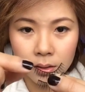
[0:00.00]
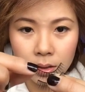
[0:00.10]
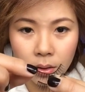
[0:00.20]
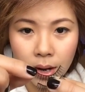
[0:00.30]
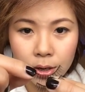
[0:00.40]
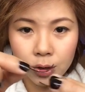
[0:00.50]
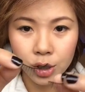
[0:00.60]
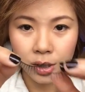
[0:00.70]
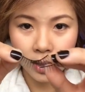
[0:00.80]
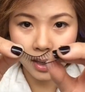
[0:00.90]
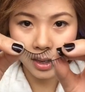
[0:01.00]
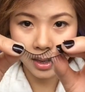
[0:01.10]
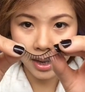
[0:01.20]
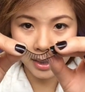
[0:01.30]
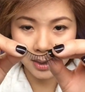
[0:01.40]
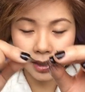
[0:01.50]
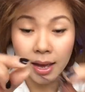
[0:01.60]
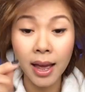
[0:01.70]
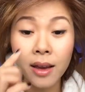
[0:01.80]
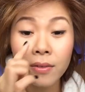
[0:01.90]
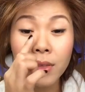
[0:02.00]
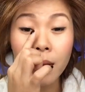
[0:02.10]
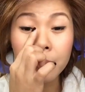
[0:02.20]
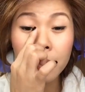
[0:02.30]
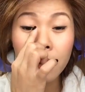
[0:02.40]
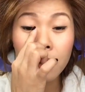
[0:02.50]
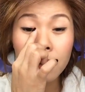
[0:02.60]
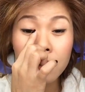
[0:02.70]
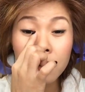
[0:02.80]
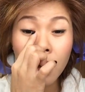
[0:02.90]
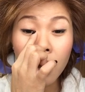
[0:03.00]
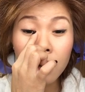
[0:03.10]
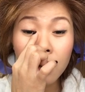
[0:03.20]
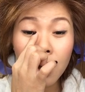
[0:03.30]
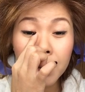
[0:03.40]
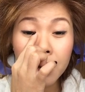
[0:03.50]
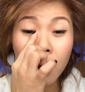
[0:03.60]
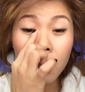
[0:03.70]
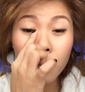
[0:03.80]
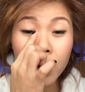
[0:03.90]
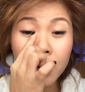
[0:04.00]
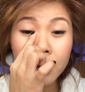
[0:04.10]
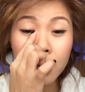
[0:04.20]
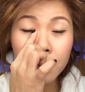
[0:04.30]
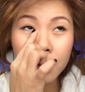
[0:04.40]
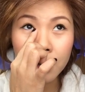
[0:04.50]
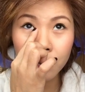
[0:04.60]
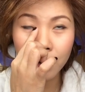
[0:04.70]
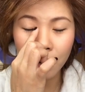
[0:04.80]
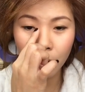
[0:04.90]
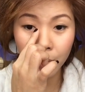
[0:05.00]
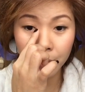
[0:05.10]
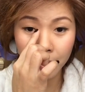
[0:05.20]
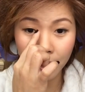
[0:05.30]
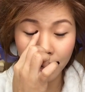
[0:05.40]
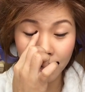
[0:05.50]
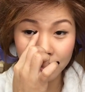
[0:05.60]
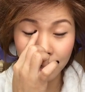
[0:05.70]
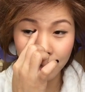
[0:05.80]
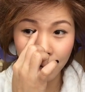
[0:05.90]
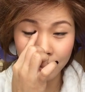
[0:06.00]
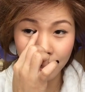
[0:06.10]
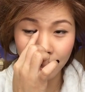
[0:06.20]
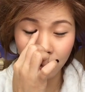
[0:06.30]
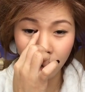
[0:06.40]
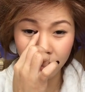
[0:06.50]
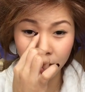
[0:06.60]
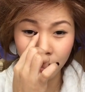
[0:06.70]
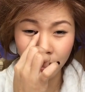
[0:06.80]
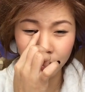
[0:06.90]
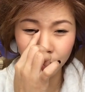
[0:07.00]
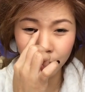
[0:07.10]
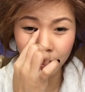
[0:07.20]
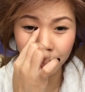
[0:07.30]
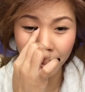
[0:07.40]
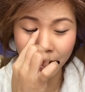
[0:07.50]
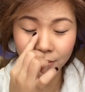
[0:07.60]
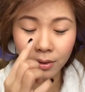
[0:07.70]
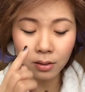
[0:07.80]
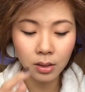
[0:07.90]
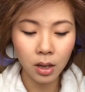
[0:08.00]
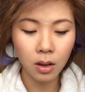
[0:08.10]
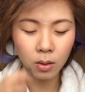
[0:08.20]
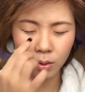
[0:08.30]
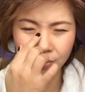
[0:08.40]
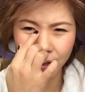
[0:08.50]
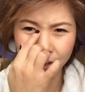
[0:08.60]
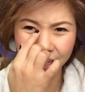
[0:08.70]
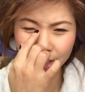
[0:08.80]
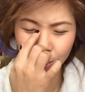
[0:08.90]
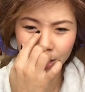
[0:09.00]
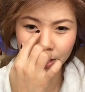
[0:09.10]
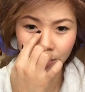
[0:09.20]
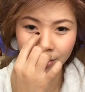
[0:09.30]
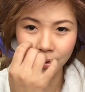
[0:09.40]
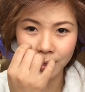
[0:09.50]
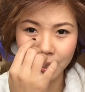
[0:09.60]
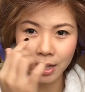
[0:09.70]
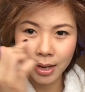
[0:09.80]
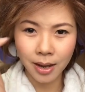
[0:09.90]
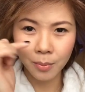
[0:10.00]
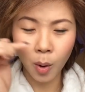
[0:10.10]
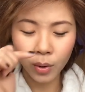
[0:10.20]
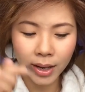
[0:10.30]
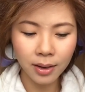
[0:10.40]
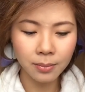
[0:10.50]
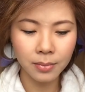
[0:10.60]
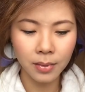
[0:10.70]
So I usually like to have them not coming all the way in here, because when I open my eyes it can get caught in here and it's really painful or very itchy or very poking.